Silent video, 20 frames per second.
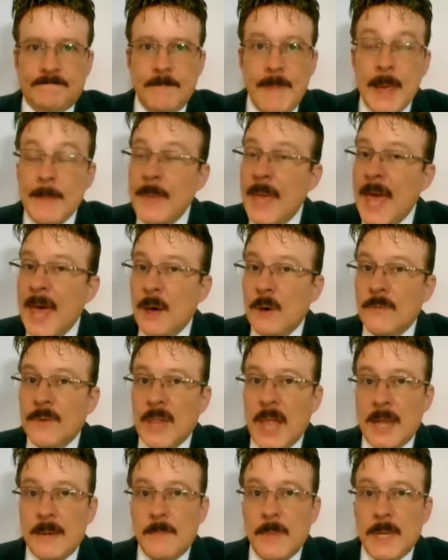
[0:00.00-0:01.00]
Made me a hell of
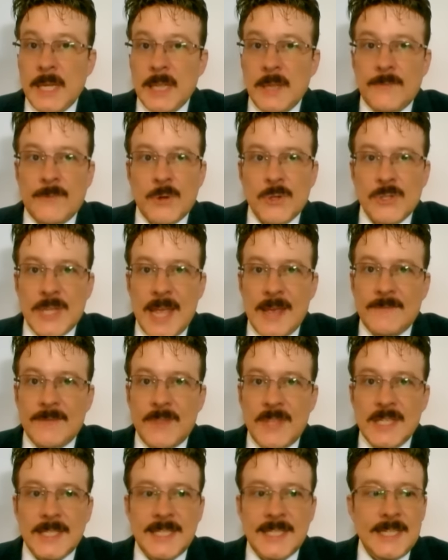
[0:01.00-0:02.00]
a lot of money in the first
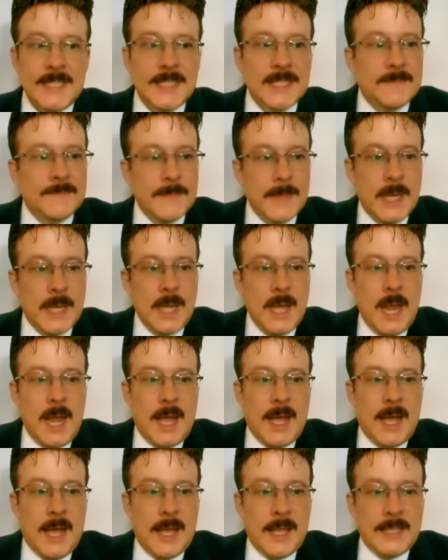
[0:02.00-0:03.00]
half this season.
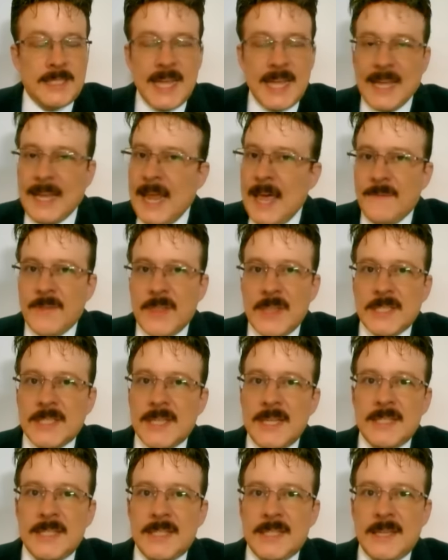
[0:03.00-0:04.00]
Second half of the
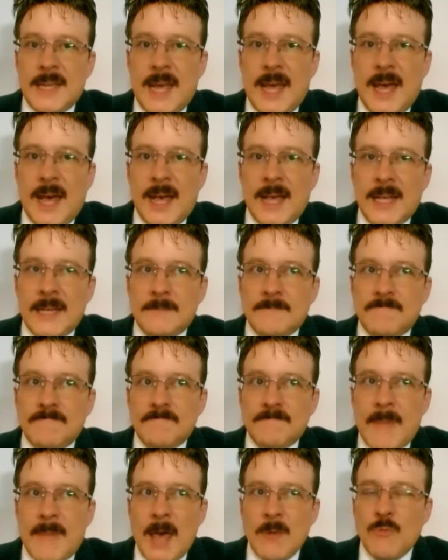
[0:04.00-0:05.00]
season,
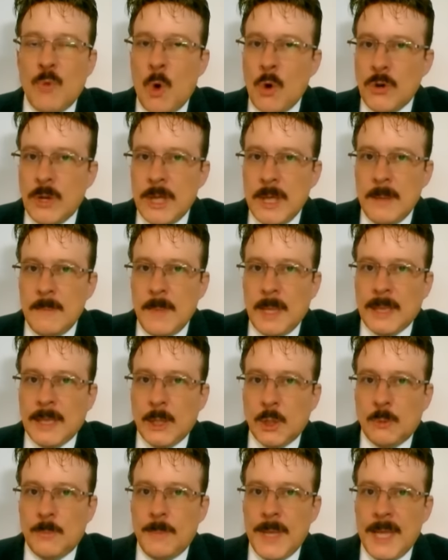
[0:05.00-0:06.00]
I rode him a
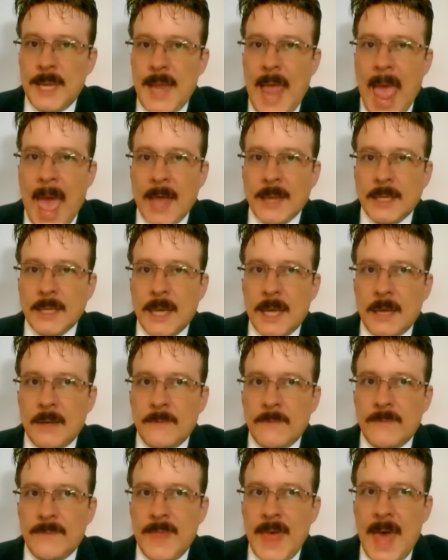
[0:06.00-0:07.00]
little bit out
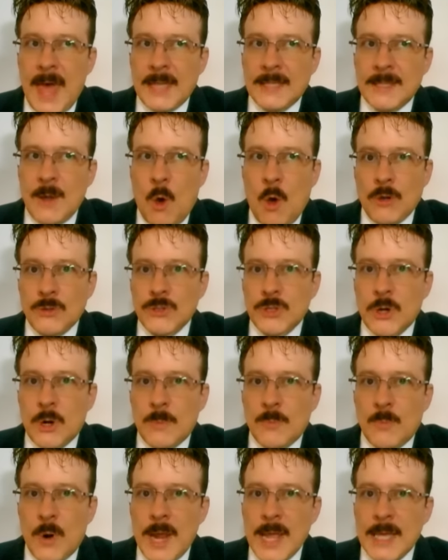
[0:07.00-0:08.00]
of that
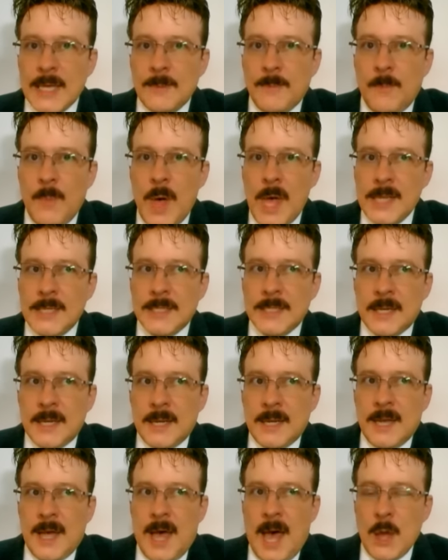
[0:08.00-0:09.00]
All-Star break, but
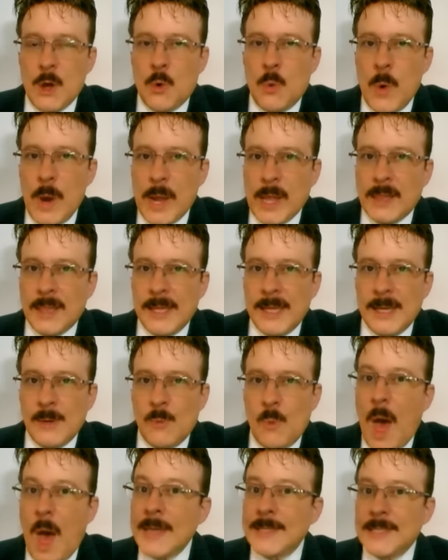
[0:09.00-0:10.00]
I quickly
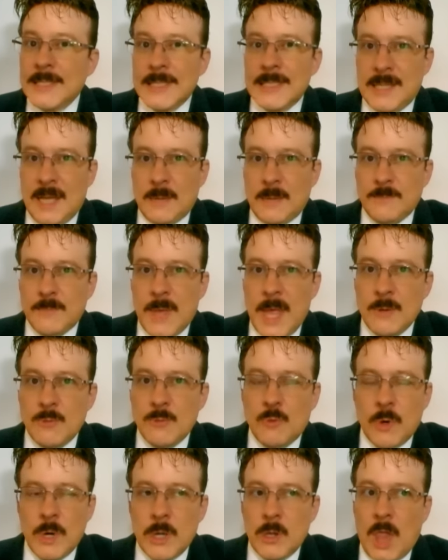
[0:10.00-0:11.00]
wisened up
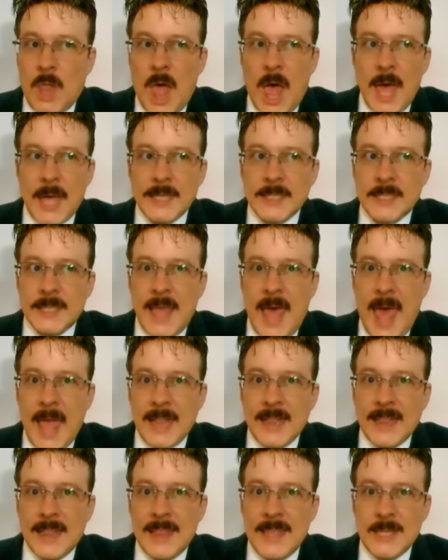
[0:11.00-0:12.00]
and realized
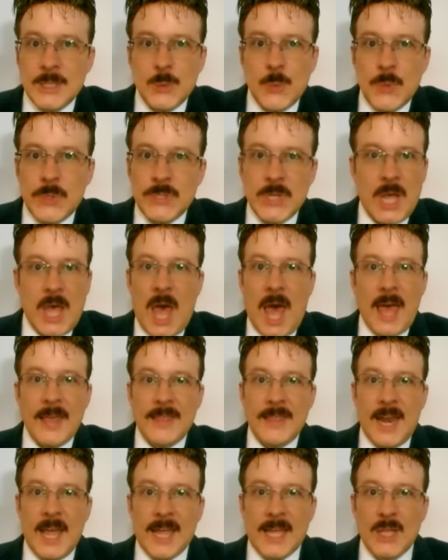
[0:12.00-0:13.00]
that this was a guy
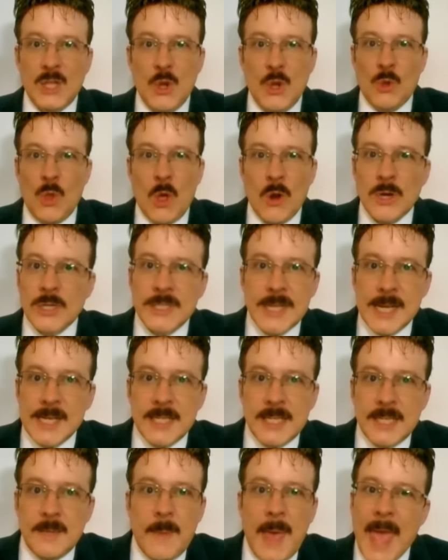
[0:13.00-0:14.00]
that I no longer
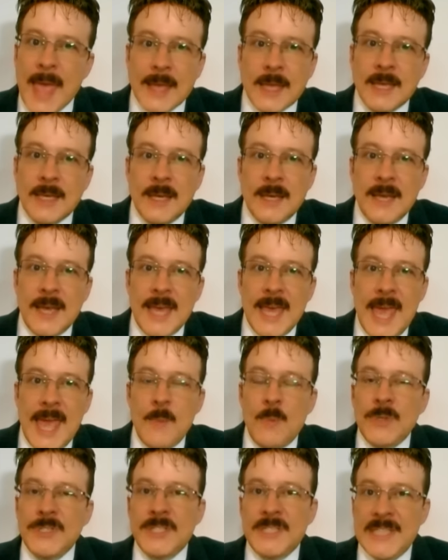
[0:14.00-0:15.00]
take to the bank.
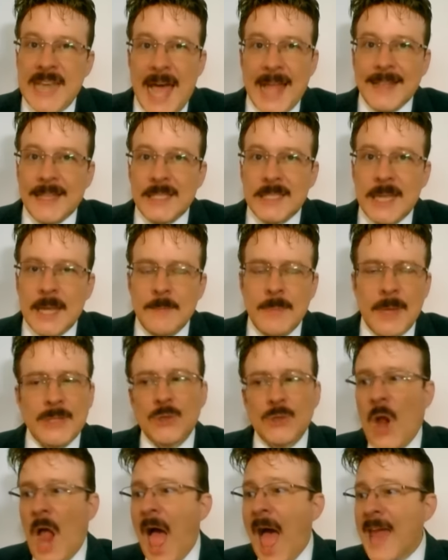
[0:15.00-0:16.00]
He was not the same
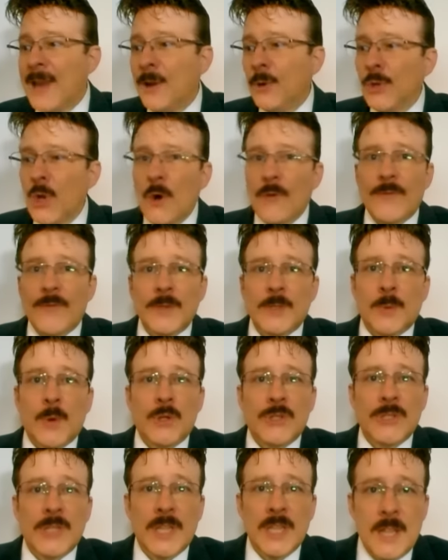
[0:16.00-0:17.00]
pitcher. I don't know if it's
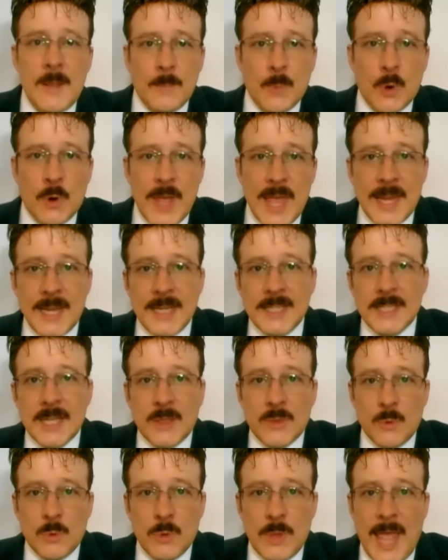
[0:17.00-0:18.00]
because of the number of innings
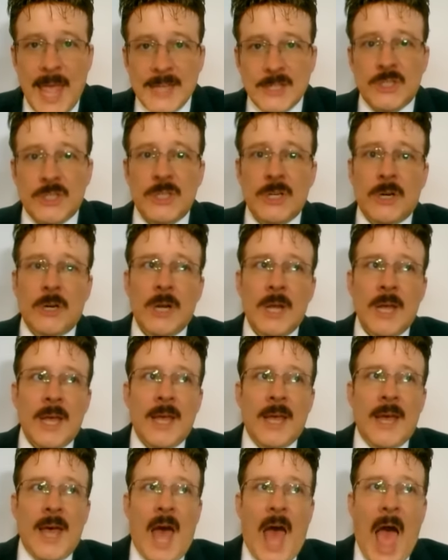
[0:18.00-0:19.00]
he threw last year.
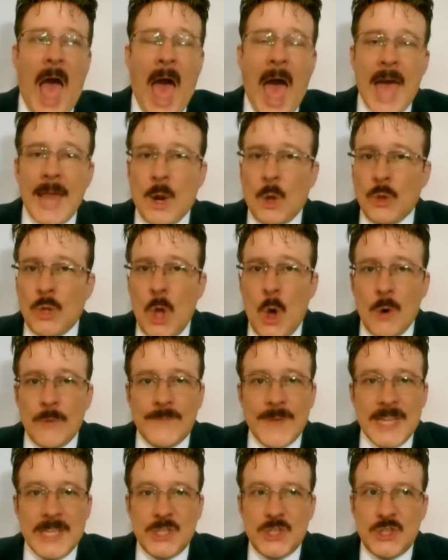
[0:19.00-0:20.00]
I don't
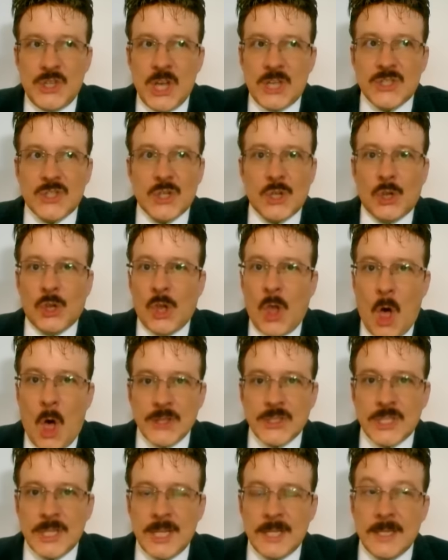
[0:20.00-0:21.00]
know if he just
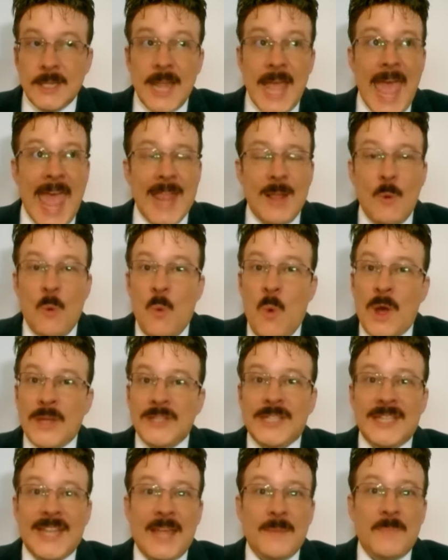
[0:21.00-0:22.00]
lost it. It
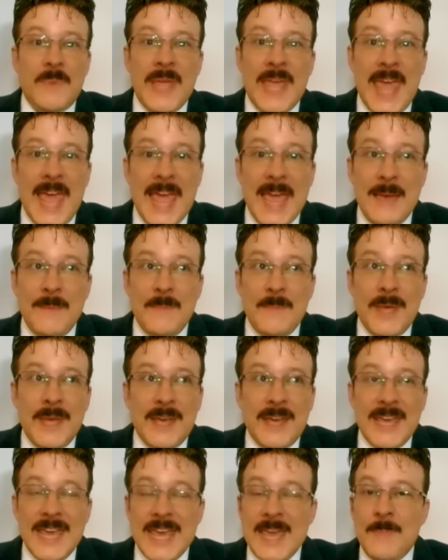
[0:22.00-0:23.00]
wasn't that
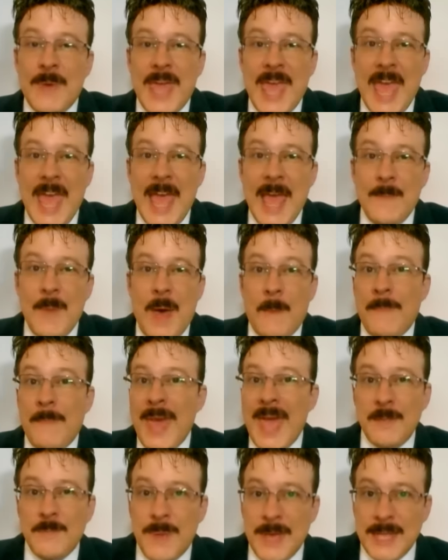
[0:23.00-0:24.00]
he became a
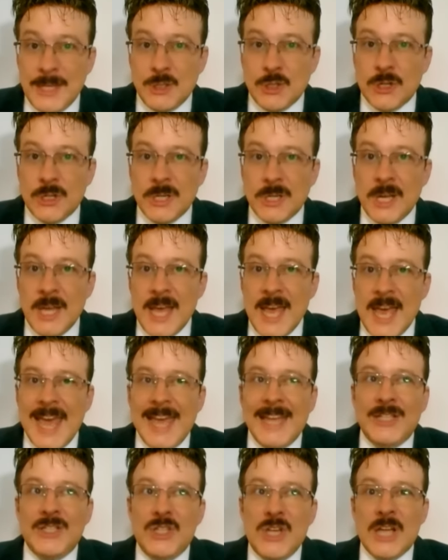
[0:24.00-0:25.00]
bad pitcher.
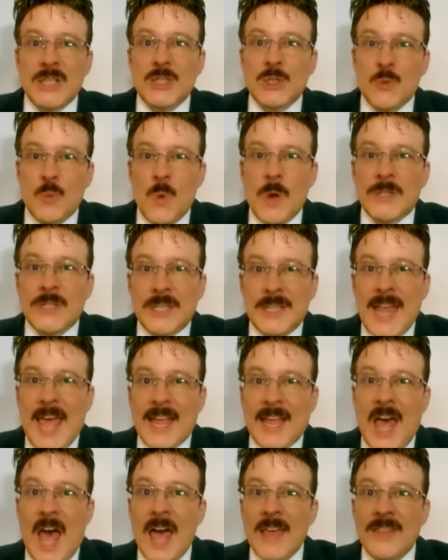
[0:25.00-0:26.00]
He just wasn't
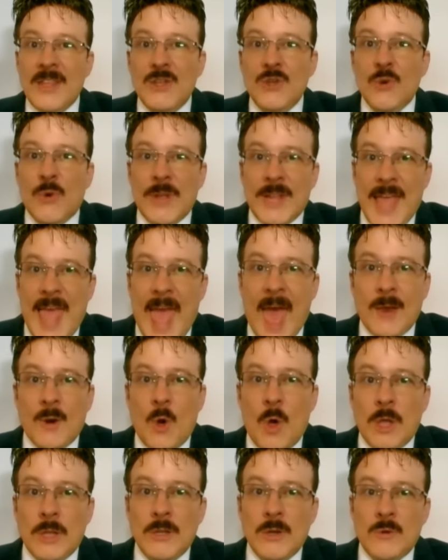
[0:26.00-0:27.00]
that guy that you could
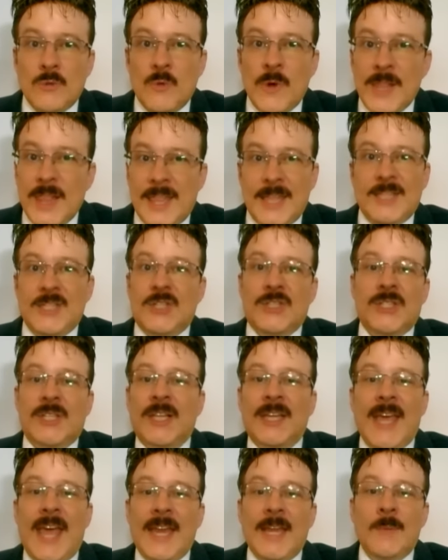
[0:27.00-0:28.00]
count on
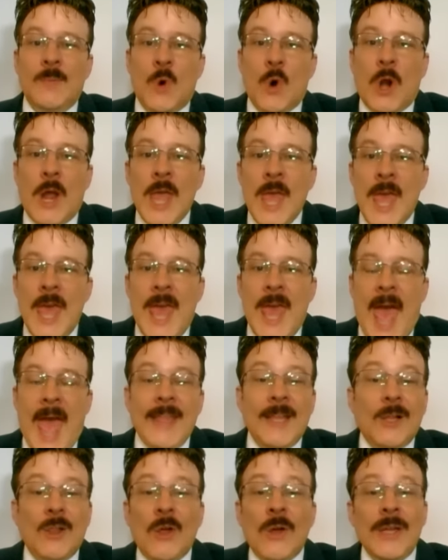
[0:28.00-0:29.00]
religiously anymore.
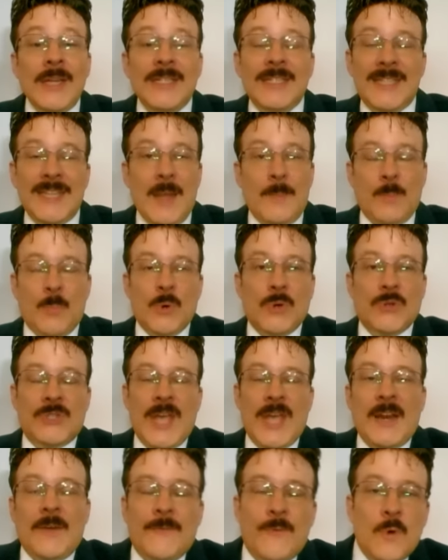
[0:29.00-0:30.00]
And you look at his
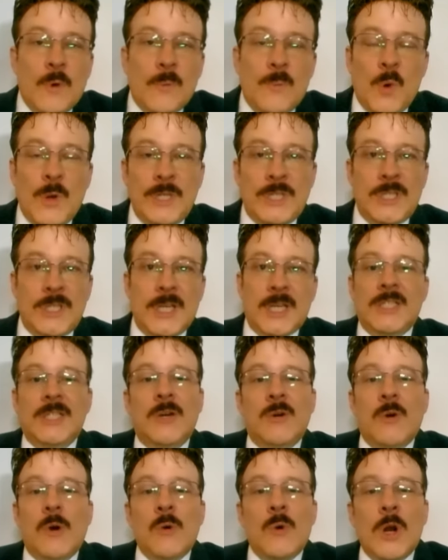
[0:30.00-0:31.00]
numbers. He had a
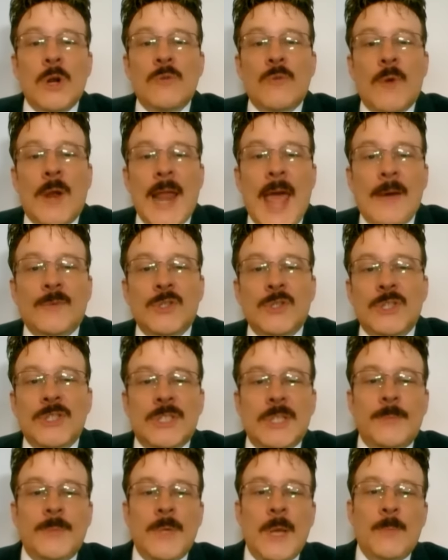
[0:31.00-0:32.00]
4.60 earned run average in
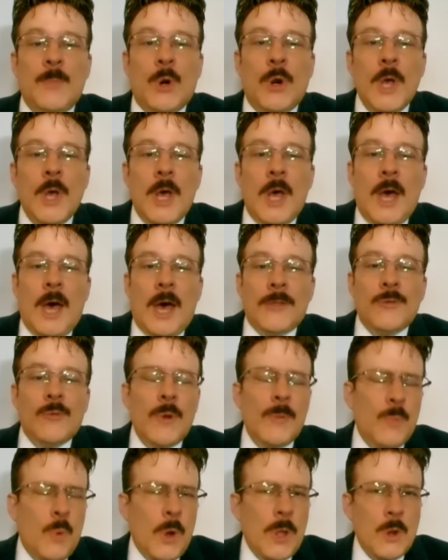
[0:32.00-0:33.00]
September, a
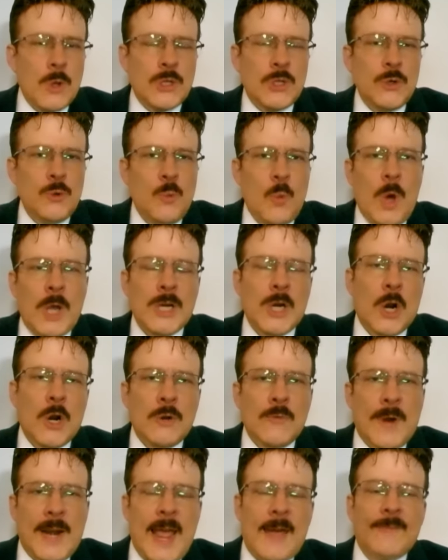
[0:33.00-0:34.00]
3.21
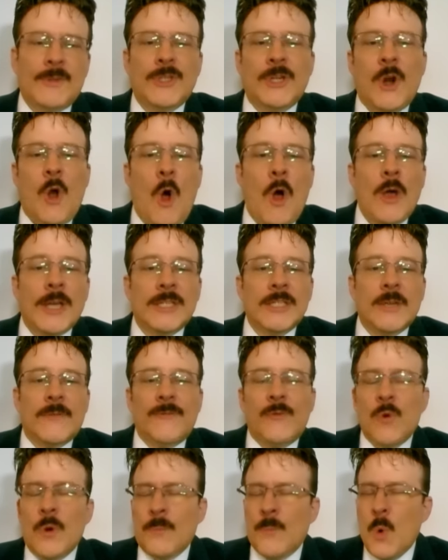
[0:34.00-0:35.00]
earned run average in August,
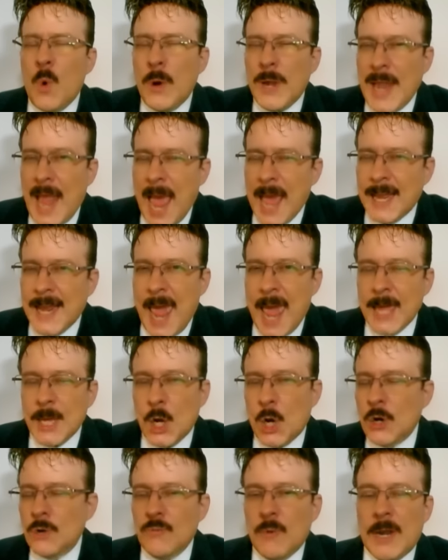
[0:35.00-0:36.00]
a
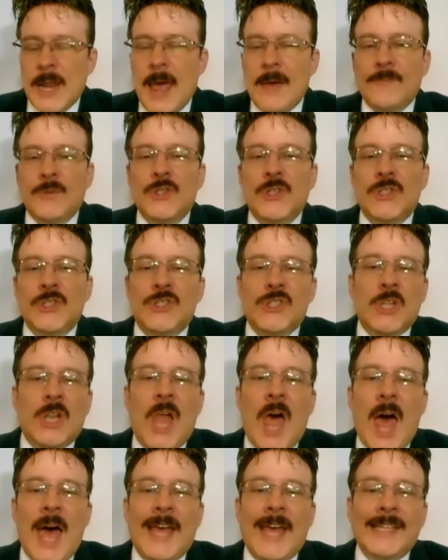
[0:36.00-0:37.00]
4.88 earned run average in
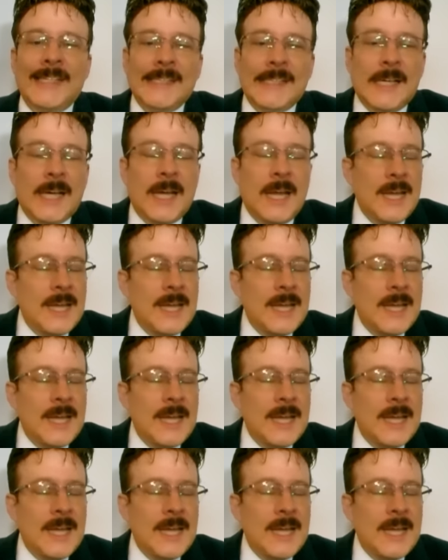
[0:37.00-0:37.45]
July.